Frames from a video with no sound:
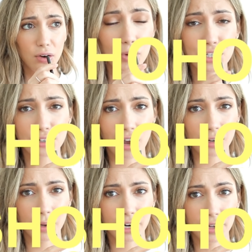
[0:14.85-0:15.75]
we should talk
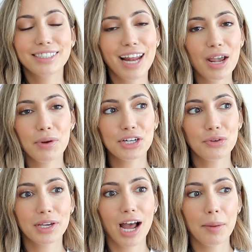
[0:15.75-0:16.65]
about Today we are
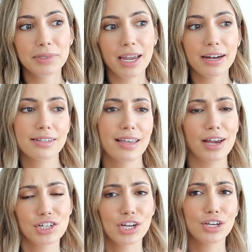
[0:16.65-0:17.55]
doing an update
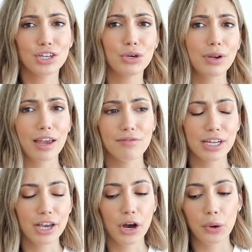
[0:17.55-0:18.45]
slash like Q&A
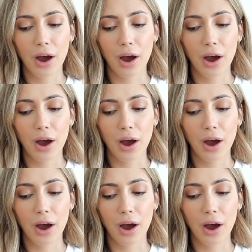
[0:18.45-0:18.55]
video.